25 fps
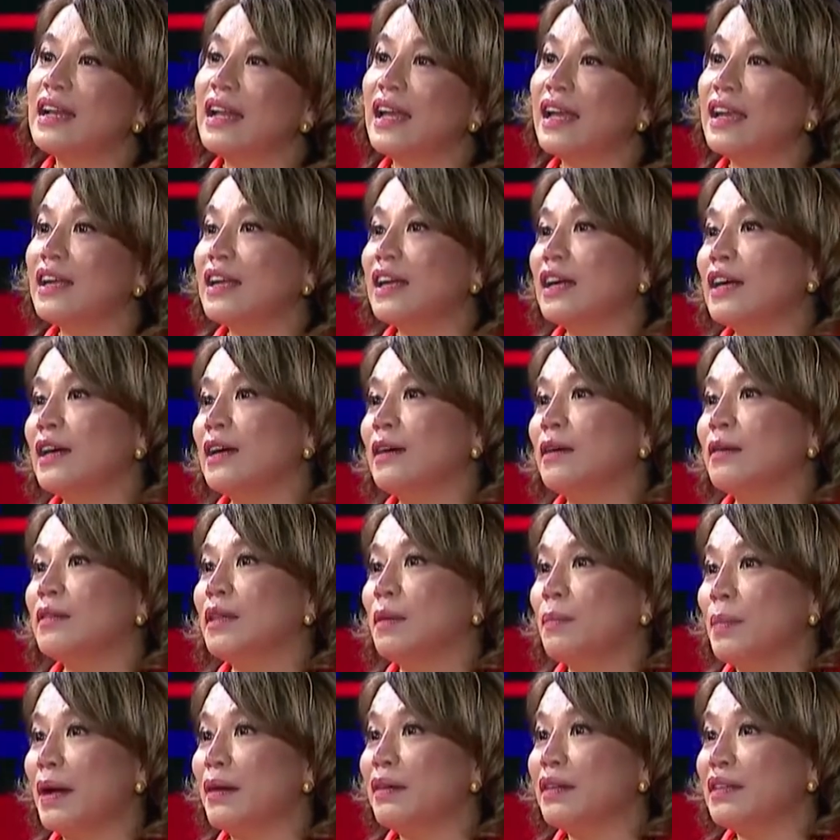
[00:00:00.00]
Like
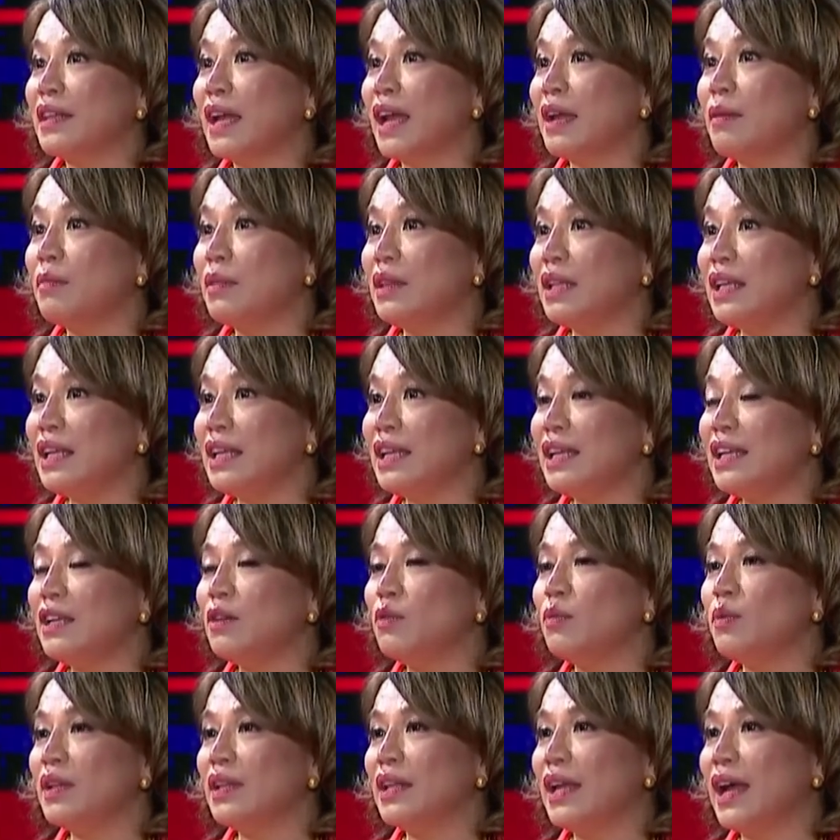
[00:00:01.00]
uh, the Maritime
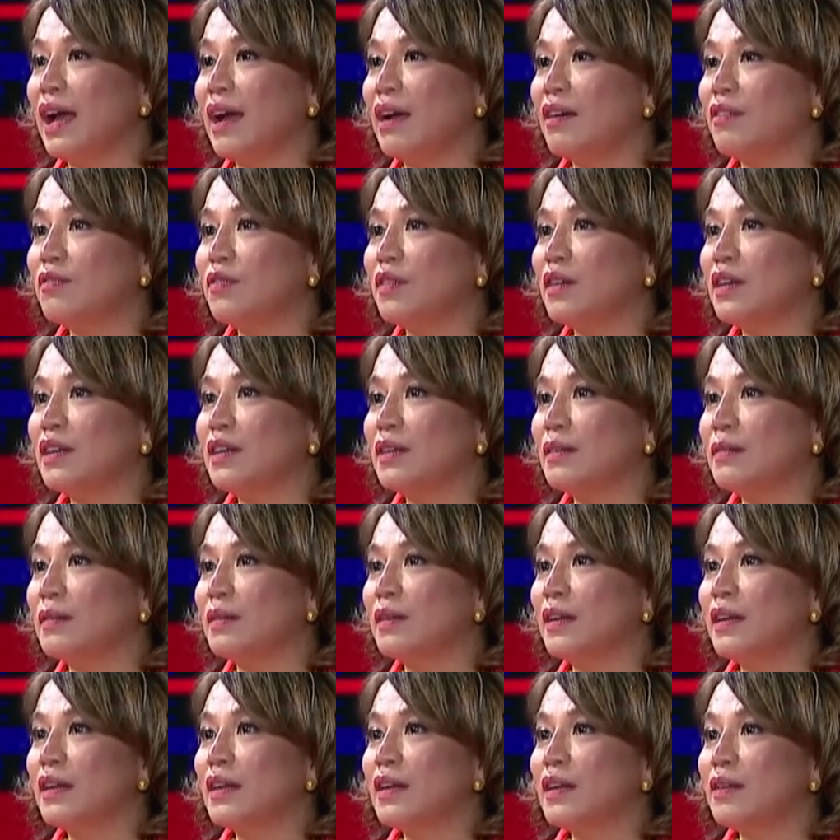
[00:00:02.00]
League will have
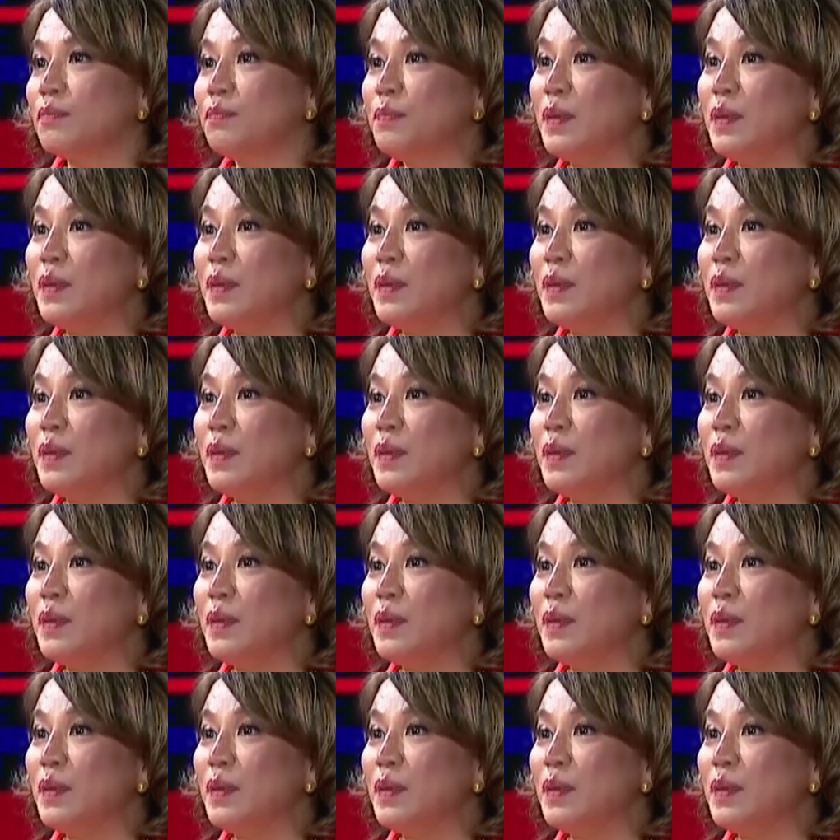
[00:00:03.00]
uh,